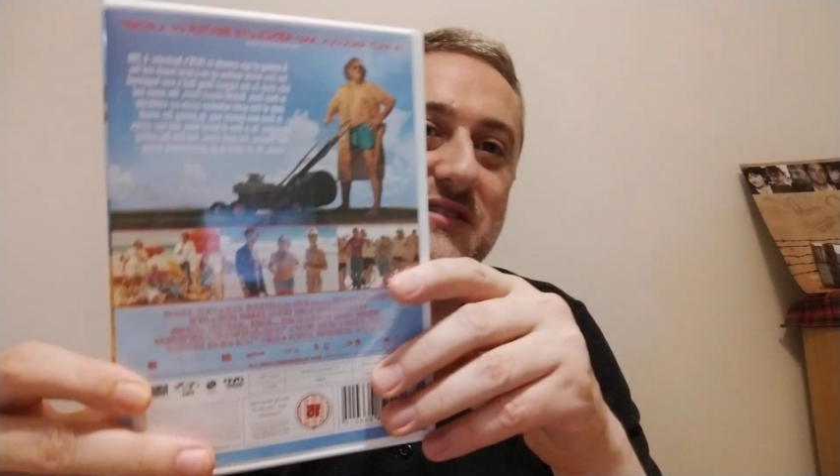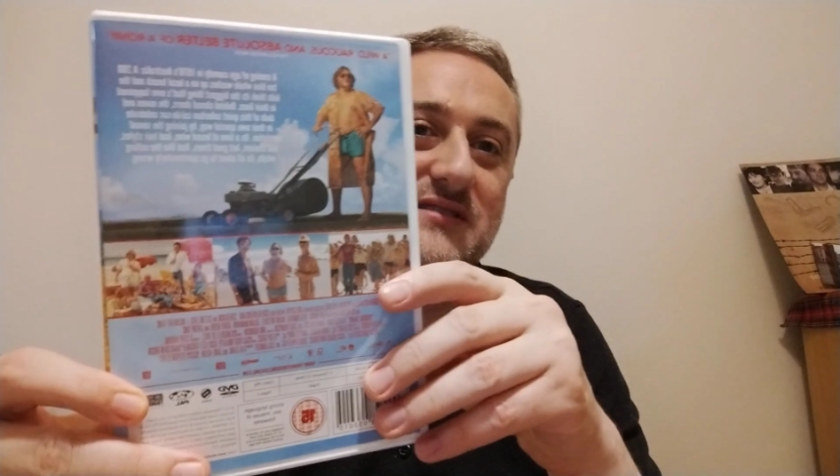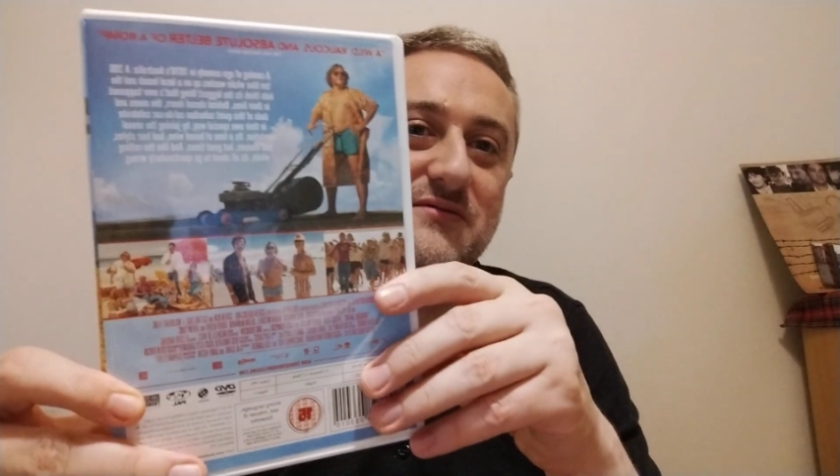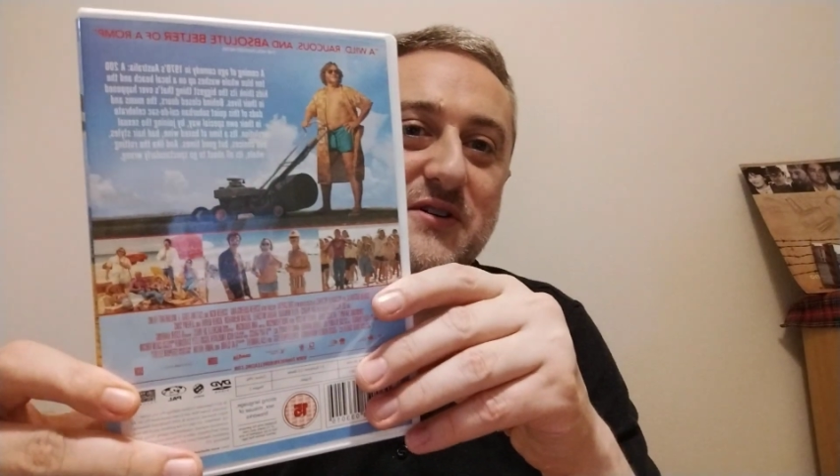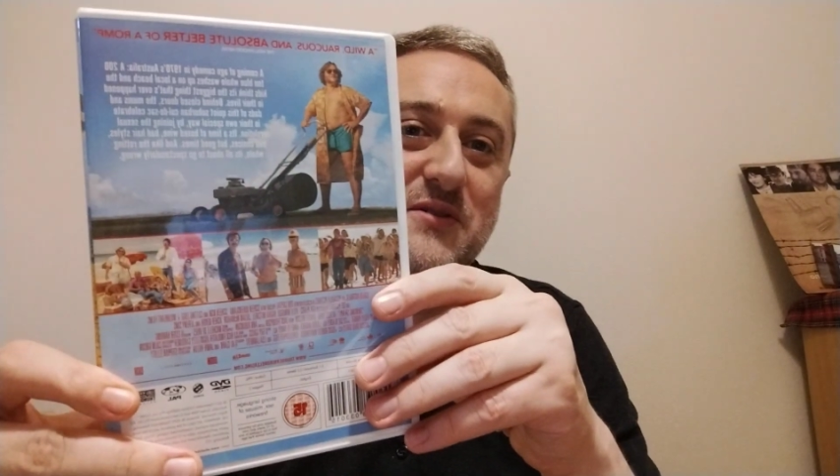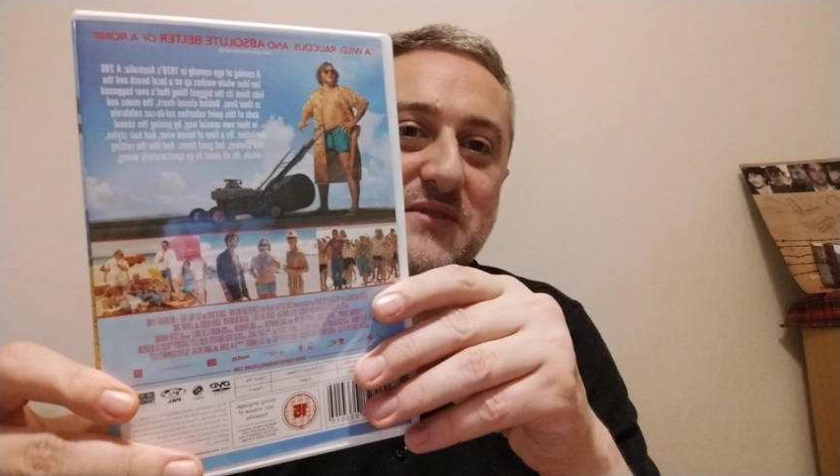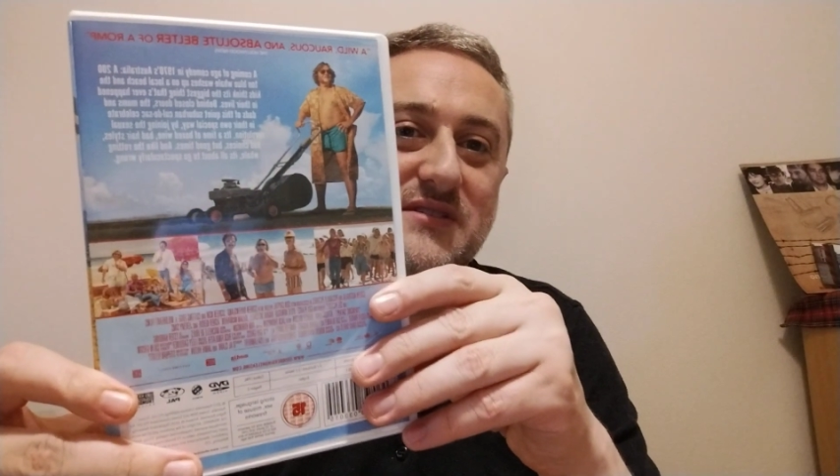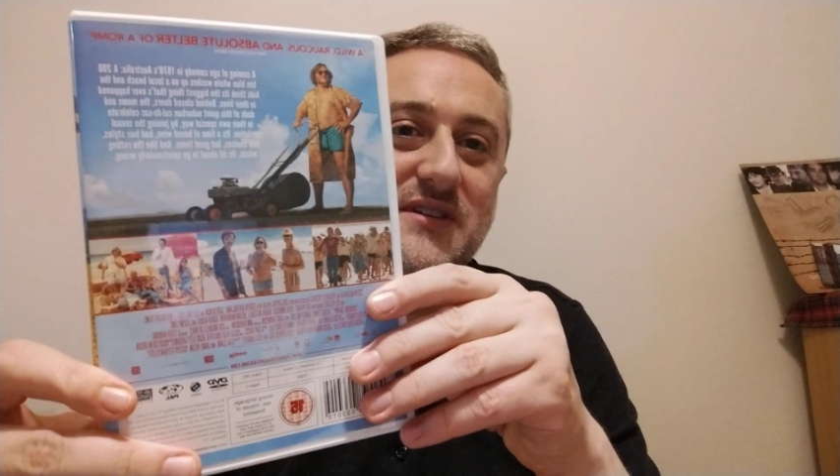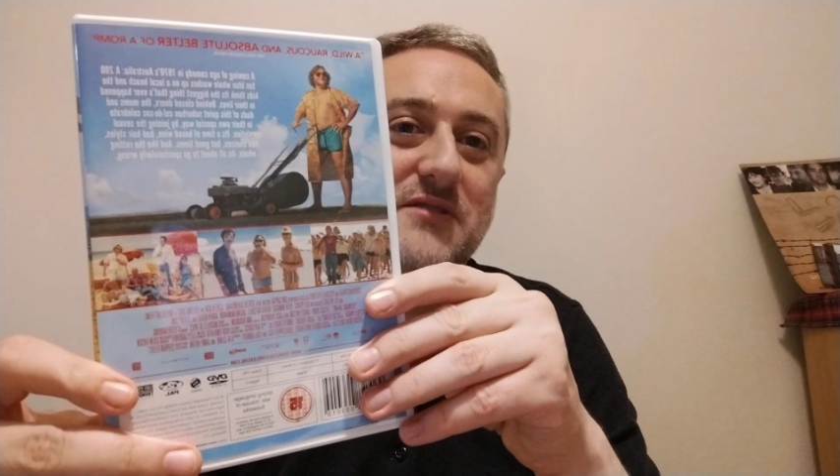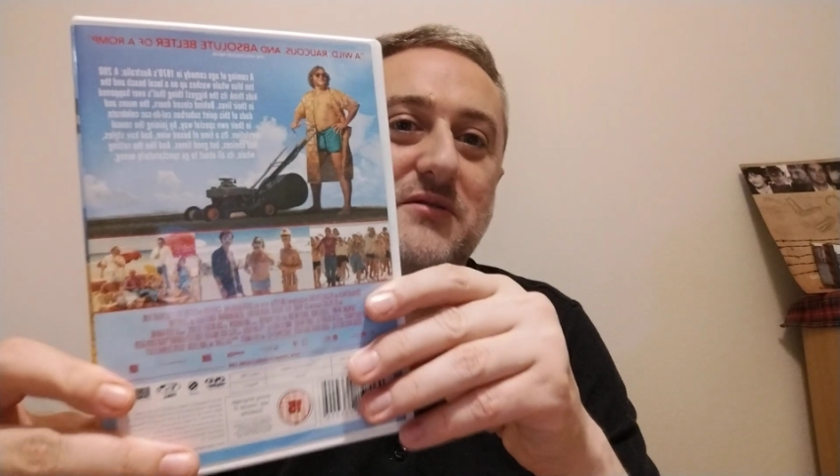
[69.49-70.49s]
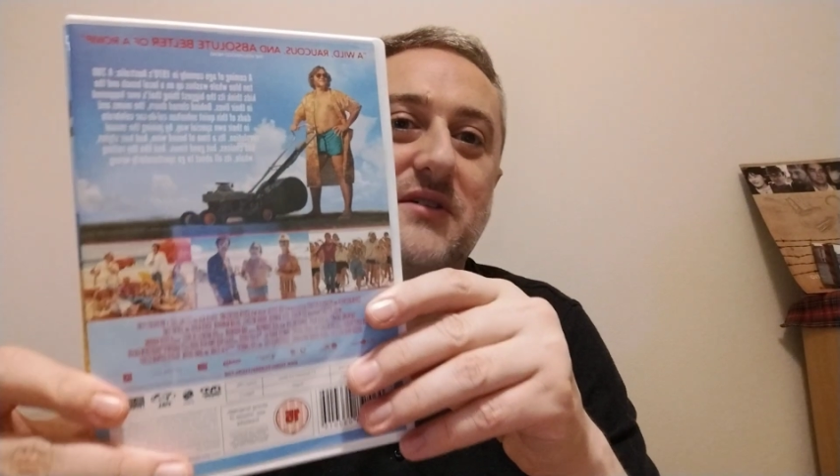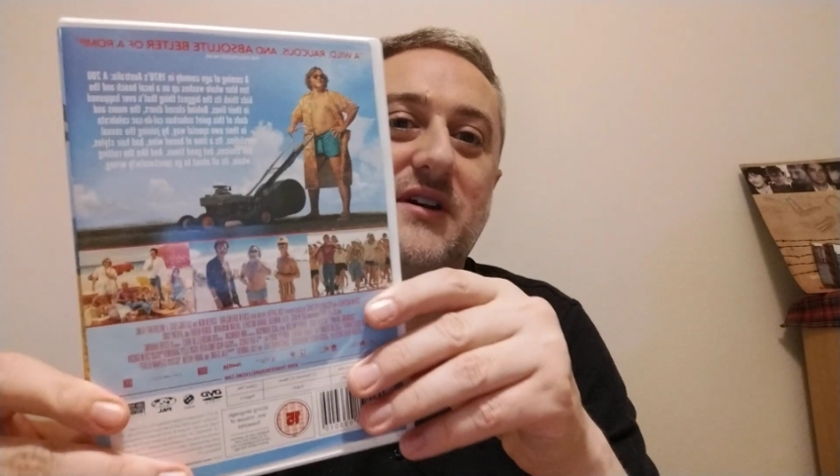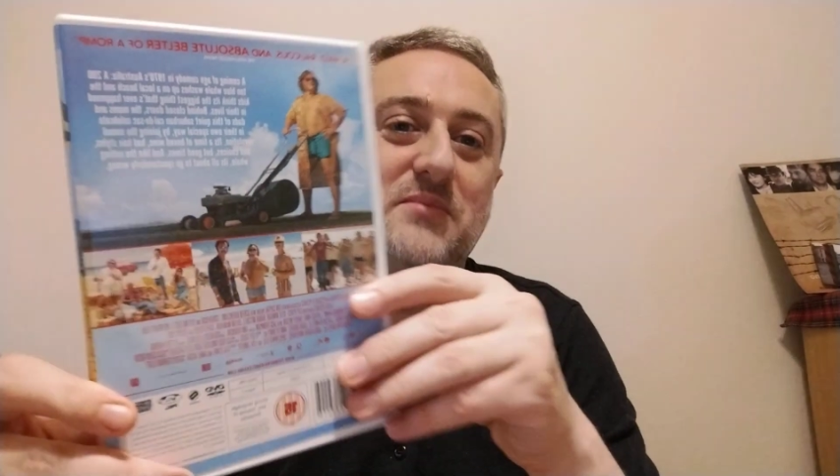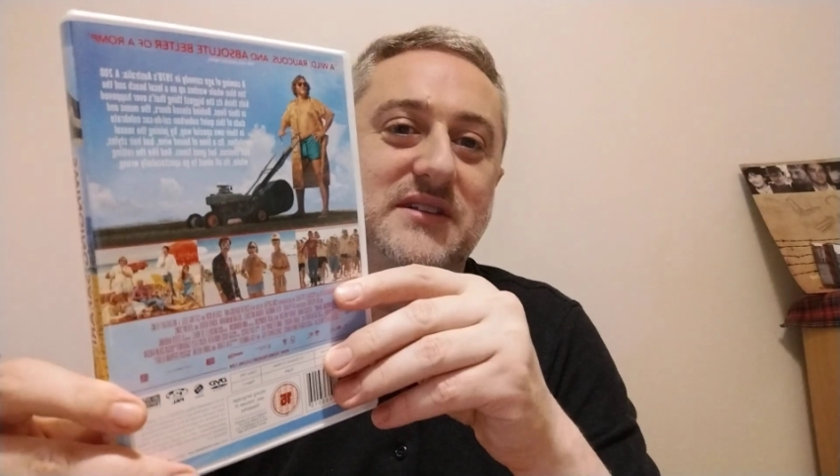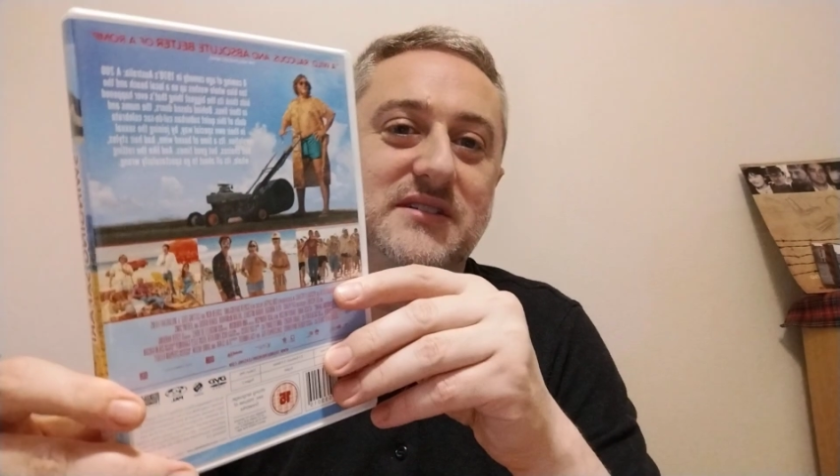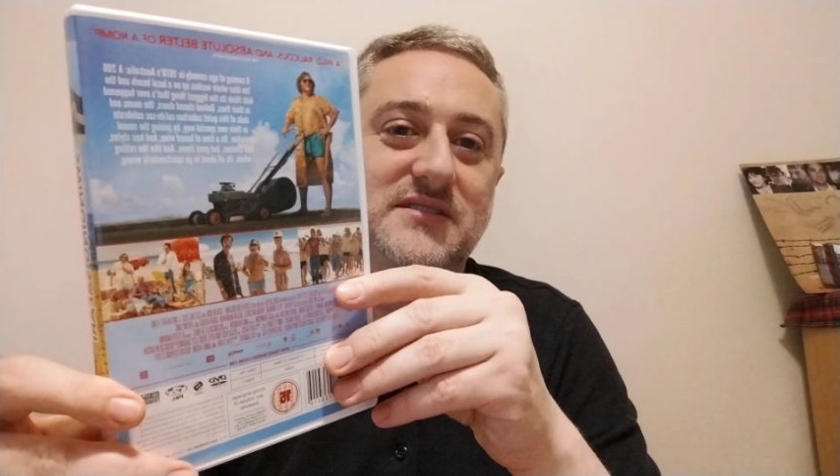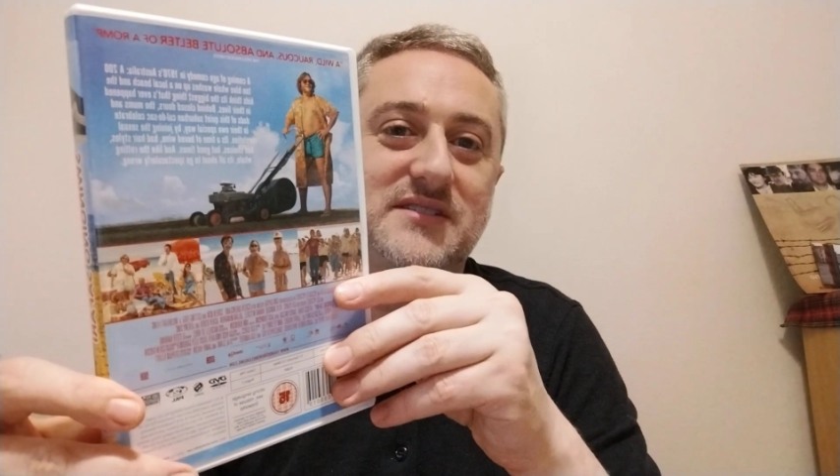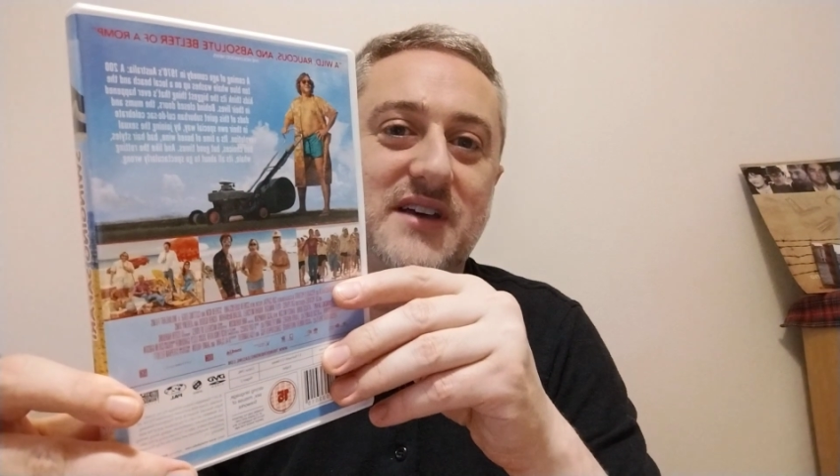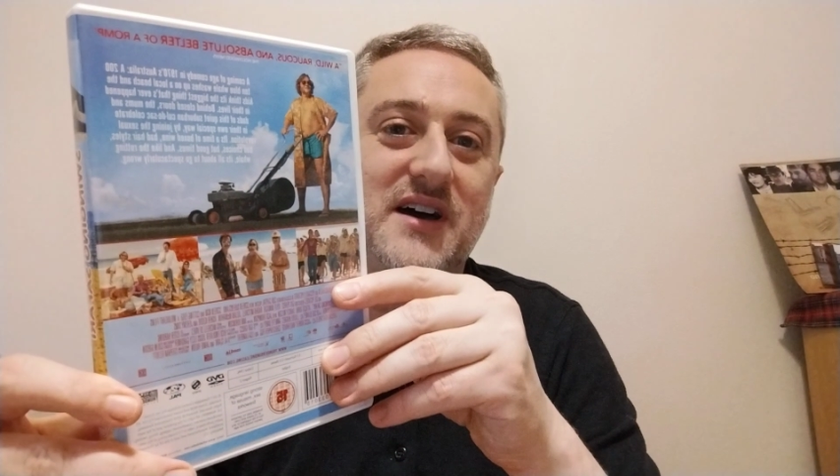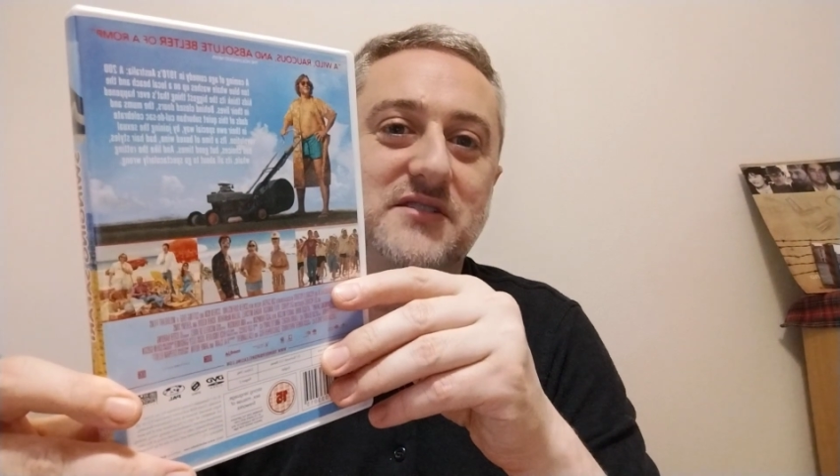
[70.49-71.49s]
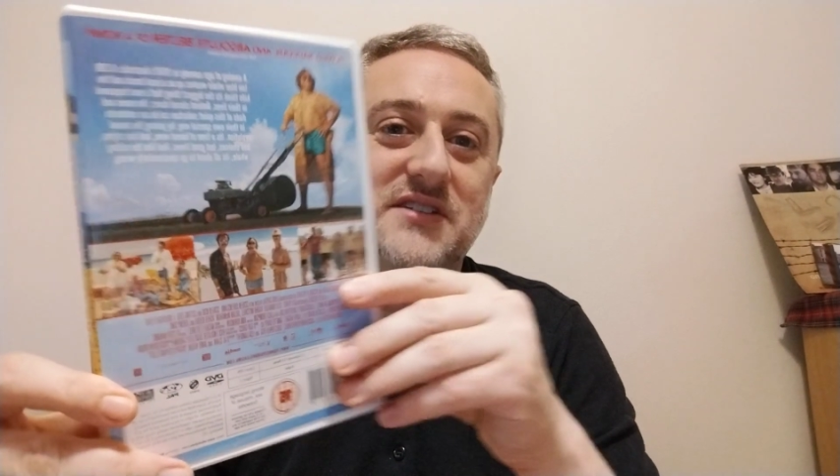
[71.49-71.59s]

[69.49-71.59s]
film is incredibly nostalgic